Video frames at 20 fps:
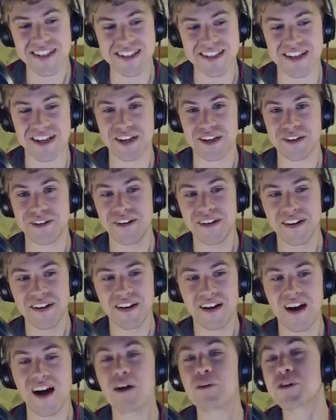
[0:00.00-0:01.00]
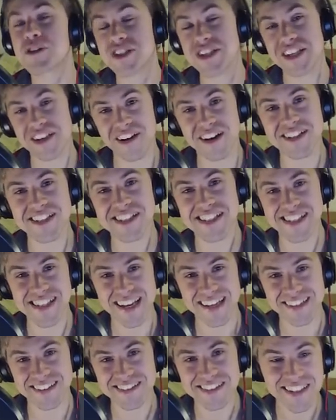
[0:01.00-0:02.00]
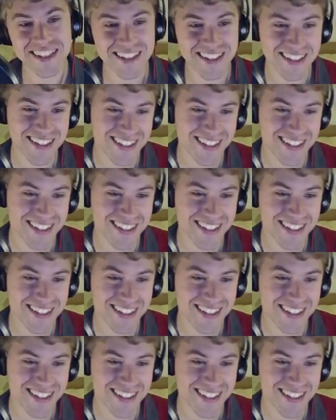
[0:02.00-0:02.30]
So I will see you guys in a second.